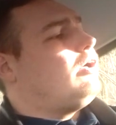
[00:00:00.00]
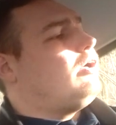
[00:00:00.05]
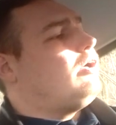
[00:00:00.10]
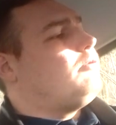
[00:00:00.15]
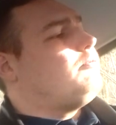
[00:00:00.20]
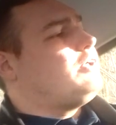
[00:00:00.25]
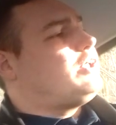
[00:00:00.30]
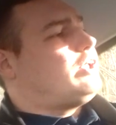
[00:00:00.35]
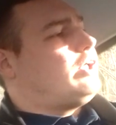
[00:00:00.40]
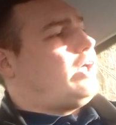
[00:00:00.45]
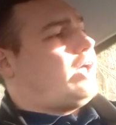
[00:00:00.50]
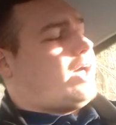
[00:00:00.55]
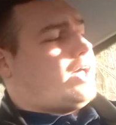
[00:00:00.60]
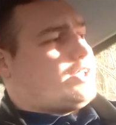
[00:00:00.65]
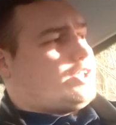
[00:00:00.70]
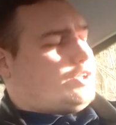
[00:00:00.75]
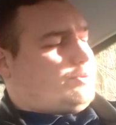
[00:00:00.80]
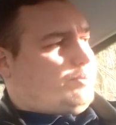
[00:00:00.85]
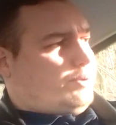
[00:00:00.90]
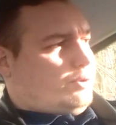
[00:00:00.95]
emission
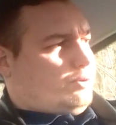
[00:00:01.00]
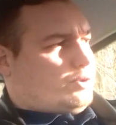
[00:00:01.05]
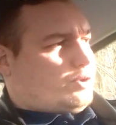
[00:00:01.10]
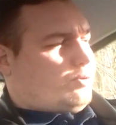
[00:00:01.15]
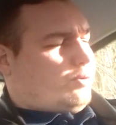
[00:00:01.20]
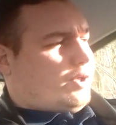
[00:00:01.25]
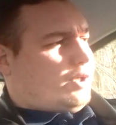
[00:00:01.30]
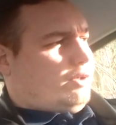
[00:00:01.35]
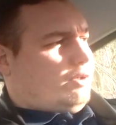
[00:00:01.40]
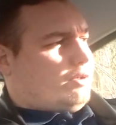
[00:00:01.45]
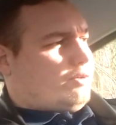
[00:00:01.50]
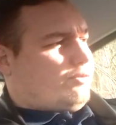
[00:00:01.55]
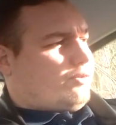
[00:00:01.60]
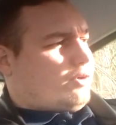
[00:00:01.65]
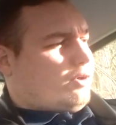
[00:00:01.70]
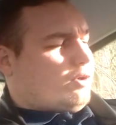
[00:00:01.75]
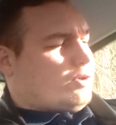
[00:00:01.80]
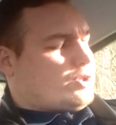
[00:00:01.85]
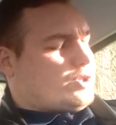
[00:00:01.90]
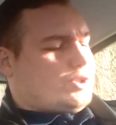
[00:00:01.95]
gases, produce quite a lot
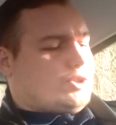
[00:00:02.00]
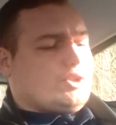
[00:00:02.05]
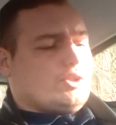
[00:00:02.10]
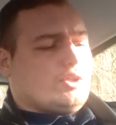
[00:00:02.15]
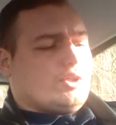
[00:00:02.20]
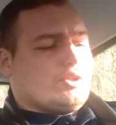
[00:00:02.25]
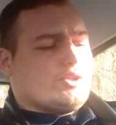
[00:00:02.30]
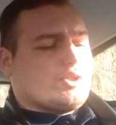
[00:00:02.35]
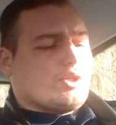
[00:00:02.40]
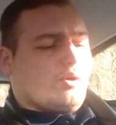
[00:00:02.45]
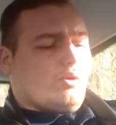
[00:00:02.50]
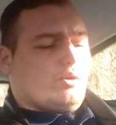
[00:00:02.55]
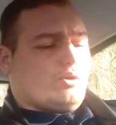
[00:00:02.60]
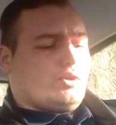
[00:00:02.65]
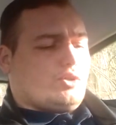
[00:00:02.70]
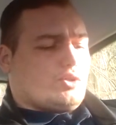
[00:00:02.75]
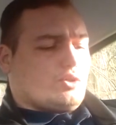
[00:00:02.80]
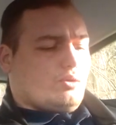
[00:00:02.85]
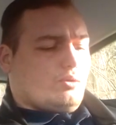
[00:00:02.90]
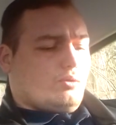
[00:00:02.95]
of oxygen and so
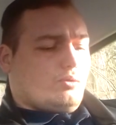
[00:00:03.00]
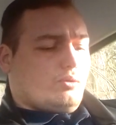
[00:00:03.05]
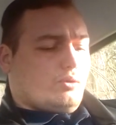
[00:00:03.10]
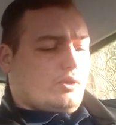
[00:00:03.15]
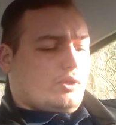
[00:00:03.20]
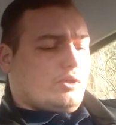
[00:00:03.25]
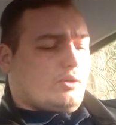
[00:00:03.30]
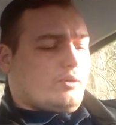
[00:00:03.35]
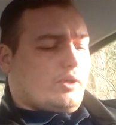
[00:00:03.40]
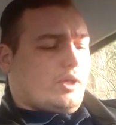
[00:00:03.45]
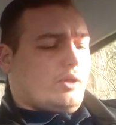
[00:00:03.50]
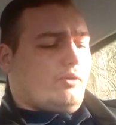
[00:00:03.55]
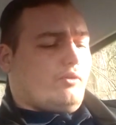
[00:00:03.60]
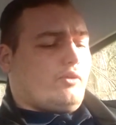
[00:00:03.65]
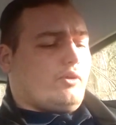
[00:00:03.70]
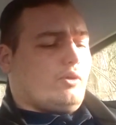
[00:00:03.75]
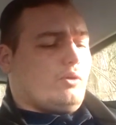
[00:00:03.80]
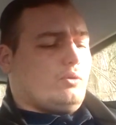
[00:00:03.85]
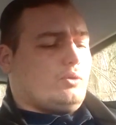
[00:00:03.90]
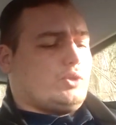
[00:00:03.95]
on, so a
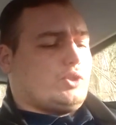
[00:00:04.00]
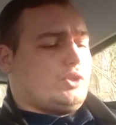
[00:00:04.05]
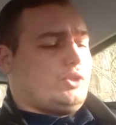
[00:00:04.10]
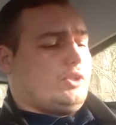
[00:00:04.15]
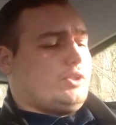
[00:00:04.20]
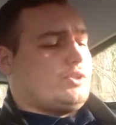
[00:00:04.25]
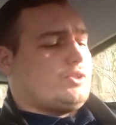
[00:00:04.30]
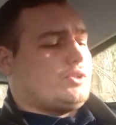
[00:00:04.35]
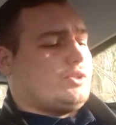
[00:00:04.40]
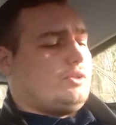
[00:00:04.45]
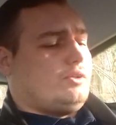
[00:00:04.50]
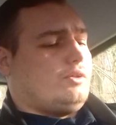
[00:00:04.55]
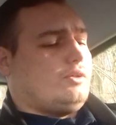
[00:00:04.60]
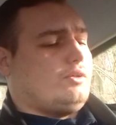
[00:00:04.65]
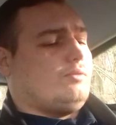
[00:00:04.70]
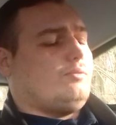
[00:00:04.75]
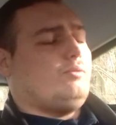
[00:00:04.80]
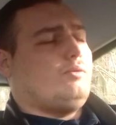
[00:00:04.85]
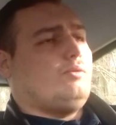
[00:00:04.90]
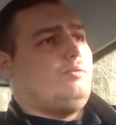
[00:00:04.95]
healthy ocean
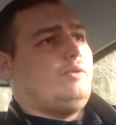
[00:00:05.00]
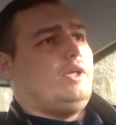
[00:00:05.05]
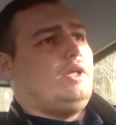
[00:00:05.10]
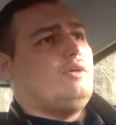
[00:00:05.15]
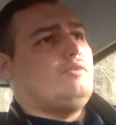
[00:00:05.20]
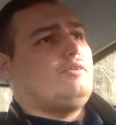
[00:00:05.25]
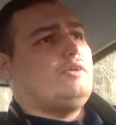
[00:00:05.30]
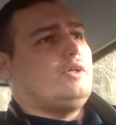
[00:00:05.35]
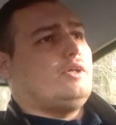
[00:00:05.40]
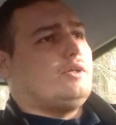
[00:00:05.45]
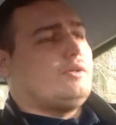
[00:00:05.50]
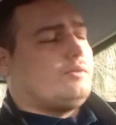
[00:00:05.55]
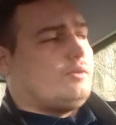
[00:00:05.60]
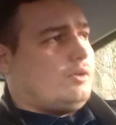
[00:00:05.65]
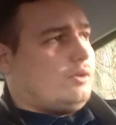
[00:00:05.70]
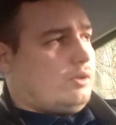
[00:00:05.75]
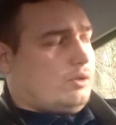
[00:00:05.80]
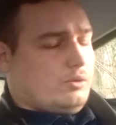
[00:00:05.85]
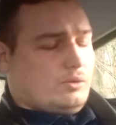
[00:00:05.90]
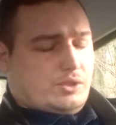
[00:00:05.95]
is, we live in a
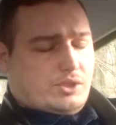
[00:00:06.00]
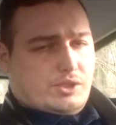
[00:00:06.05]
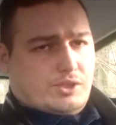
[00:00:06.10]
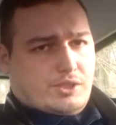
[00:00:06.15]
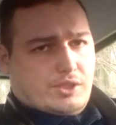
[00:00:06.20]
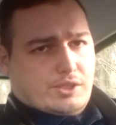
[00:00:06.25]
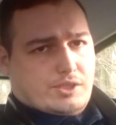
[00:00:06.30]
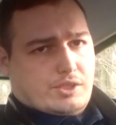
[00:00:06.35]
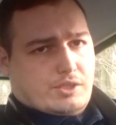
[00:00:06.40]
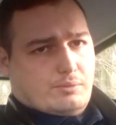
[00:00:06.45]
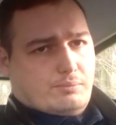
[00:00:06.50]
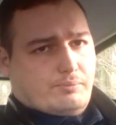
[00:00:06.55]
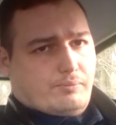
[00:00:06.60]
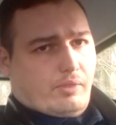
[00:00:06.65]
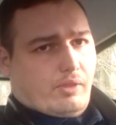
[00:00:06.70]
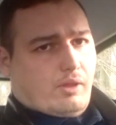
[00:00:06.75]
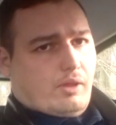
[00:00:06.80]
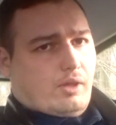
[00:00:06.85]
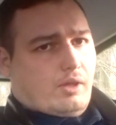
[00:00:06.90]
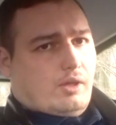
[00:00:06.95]
closed system.
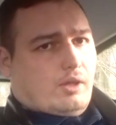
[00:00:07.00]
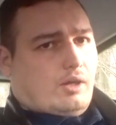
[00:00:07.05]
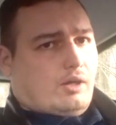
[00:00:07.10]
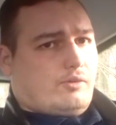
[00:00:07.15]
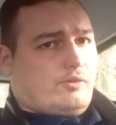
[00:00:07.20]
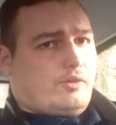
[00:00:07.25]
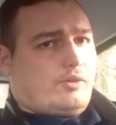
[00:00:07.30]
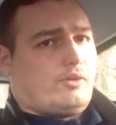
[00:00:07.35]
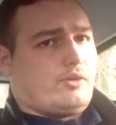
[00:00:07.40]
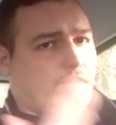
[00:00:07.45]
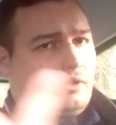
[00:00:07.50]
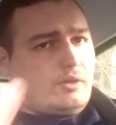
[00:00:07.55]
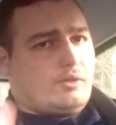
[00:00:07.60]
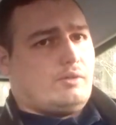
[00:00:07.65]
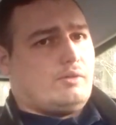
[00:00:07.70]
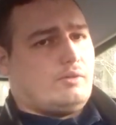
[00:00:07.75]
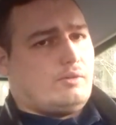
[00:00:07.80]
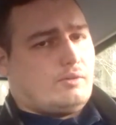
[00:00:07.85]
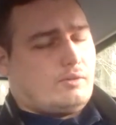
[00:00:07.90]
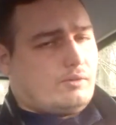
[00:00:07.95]
Everything
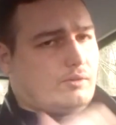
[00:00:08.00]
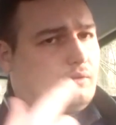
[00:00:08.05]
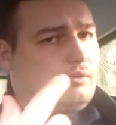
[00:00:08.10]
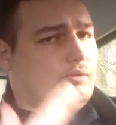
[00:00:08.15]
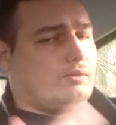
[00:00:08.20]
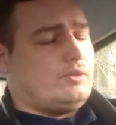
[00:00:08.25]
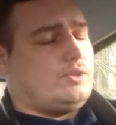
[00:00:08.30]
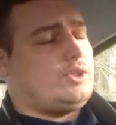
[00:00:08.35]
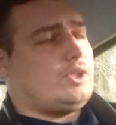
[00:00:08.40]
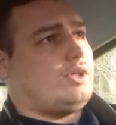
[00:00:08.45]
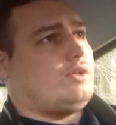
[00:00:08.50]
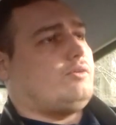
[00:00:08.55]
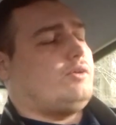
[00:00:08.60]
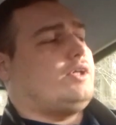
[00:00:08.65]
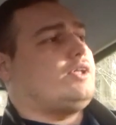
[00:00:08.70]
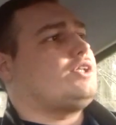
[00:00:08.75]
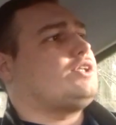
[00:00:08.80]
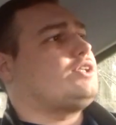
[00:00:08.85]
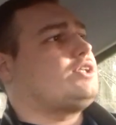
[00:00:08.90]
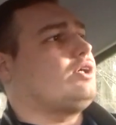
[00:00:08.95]

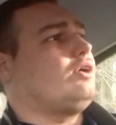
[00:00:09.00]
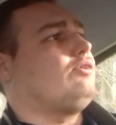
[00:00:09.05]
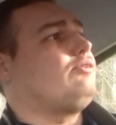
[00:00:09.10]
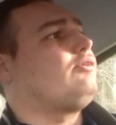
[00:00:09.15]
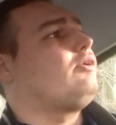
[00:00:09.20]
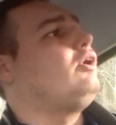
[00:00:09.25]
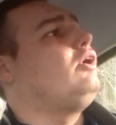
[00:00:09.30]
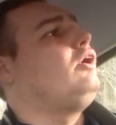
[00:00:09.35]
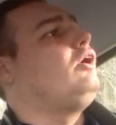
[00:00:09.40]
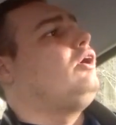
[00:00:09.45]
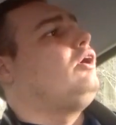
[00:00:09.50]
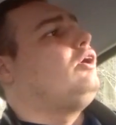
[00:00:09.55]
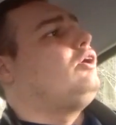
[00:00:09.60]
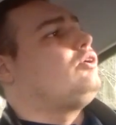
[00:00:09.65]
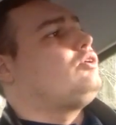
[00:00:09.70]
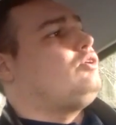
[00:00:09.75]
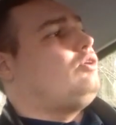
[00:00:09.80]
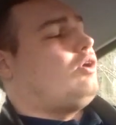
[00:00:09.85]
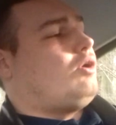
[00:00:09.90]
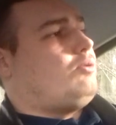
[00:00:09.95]
generates itself.
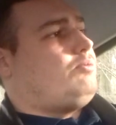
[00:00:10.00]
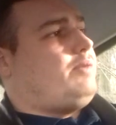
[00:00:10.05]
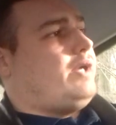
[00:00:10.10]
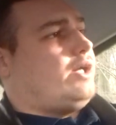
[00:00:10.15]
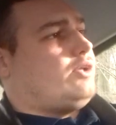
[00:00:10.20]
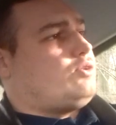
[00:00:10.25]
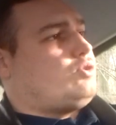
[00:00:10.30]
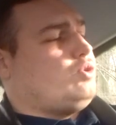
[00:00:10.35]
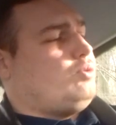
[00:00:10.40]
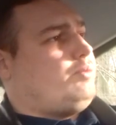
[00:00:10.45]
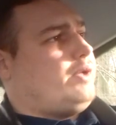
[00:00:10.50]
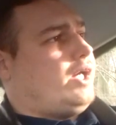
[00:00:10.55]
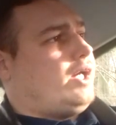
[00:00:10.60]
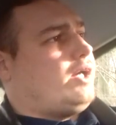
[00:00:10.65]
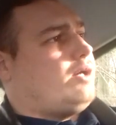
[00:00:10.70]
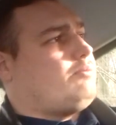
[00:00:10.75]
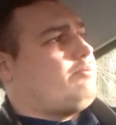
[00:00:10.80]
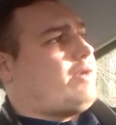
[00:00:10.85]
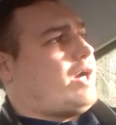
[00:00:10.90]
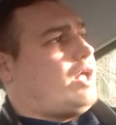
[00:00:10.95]
A bit too big
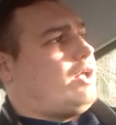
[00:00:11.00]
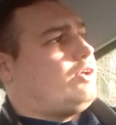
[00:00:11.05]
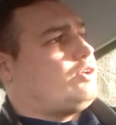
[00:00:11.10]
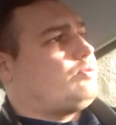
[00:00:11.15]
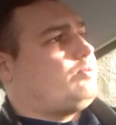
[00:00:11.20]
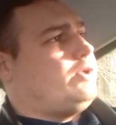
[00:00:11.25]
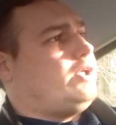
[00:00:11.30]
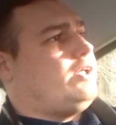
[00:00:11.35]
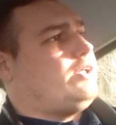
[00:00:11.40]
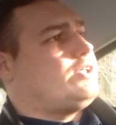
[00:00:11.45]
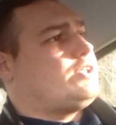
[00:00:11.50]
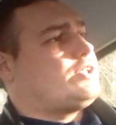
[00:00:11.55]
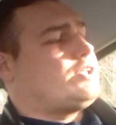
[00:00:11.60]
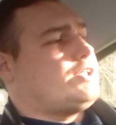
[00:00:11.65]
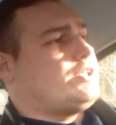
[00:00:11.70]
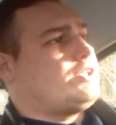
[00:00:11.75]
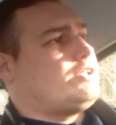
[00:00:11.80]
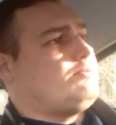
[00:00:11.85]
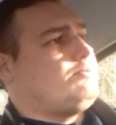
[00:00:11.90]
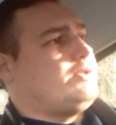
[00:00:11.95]
imbalance within the
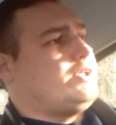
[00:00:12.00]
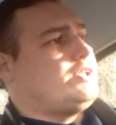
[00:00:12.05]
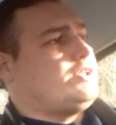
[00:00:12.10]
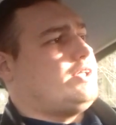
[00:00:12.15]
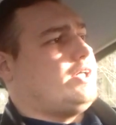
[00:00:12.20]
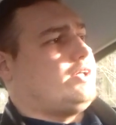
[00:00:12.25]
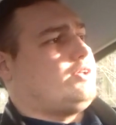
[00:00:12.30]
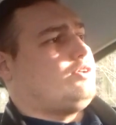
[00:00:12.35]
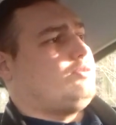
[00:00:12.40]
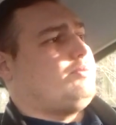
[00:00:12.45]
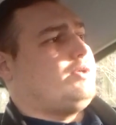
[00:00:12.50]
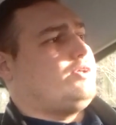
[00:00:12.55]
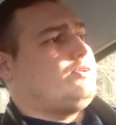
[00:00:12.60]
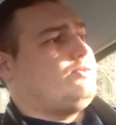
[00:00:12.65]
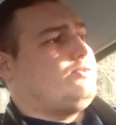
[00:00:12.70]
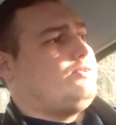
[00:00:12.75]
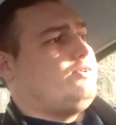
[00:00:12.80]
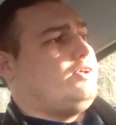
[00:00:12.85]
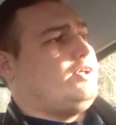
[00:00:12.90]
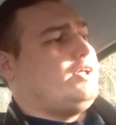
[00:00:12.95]
system is
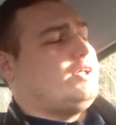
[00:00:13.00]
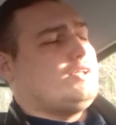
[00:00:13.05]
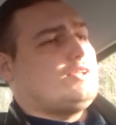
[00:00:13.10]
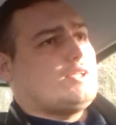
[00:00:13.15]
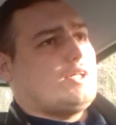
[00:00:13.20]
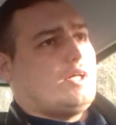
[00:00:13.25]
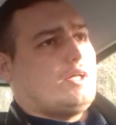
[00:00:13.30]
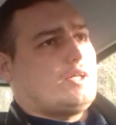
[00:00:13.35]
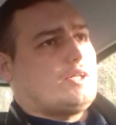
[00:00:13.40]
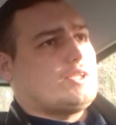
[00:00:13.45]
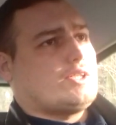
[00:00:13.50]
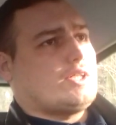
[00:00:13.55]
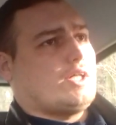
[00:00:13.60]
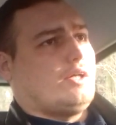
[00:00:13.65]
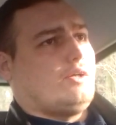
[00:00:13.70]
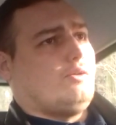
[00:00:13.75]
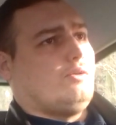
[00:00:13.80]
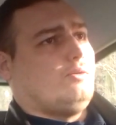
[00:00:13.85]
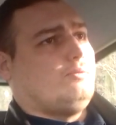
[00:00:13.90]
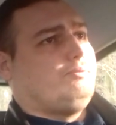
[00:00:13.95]
detrimental to the entire
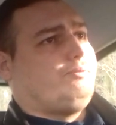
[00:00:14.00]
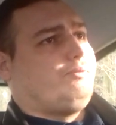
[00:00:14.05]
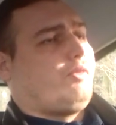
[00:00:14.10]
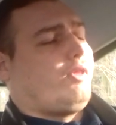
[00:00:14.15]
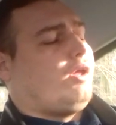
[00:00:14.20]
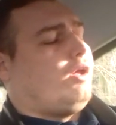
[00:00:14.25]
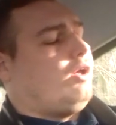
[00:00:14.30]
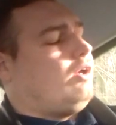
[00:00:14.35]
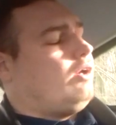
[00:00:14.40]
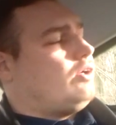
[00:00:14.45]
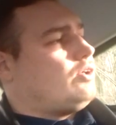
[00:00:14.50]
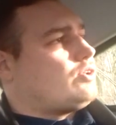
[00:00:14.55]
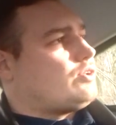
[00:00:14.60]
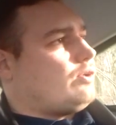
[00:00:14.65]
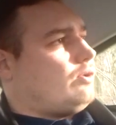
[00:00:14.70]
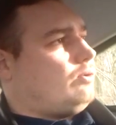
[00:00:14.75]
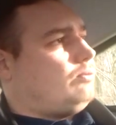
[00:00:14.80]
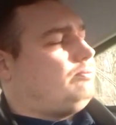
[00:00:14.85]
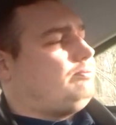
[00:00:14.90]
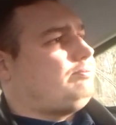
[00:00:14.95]
cycle.
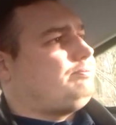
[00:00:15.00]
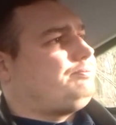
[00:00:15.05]
So